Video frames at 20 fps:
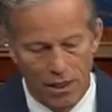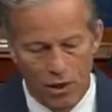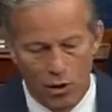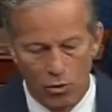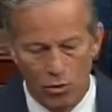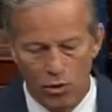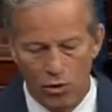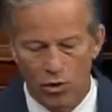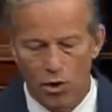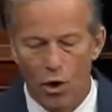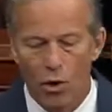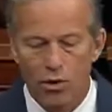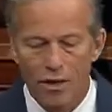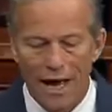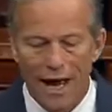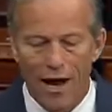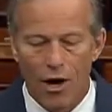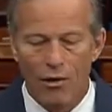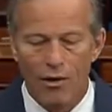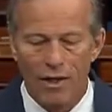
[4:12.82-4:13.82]
will go
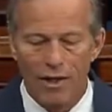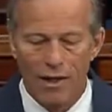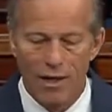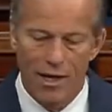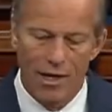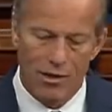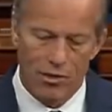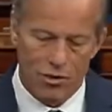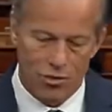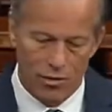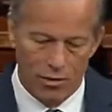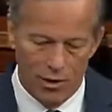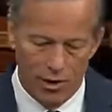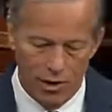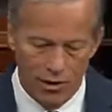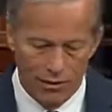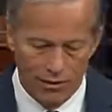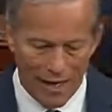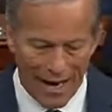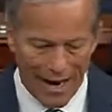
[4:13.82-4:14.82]
down in
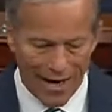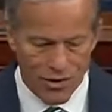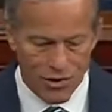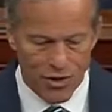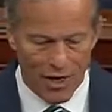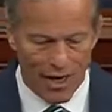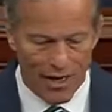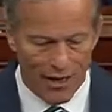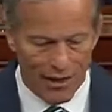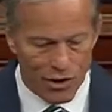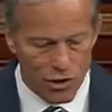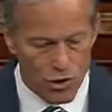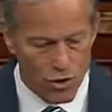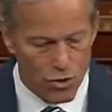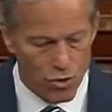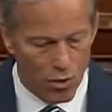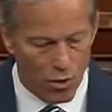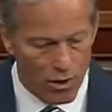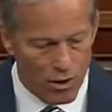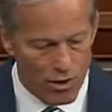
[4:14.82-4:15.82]
history as an
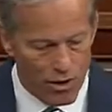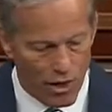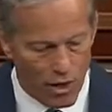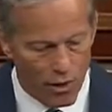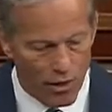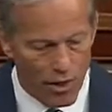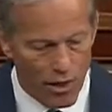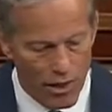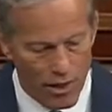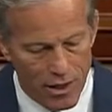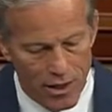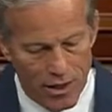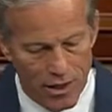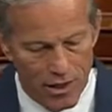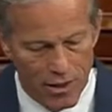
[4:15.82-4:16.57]
extraordinary